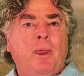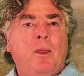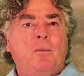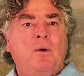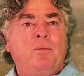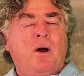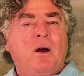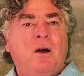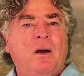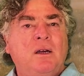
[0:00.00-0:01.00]
we
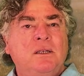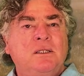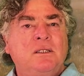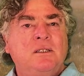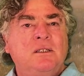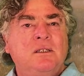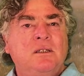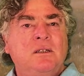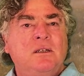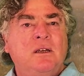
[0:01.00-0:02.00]
pause
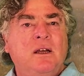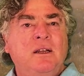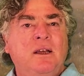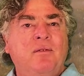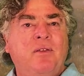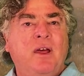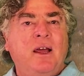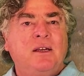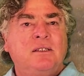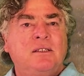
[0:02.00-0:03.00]
and give
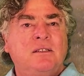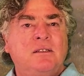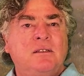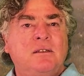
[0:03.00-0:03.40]
thanks.